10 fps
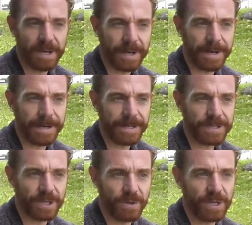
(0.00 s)
Uh,
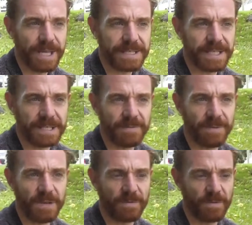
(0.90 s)
so in that sense, if,
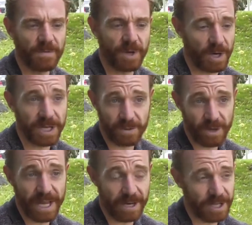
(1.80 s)
if, and I can relate,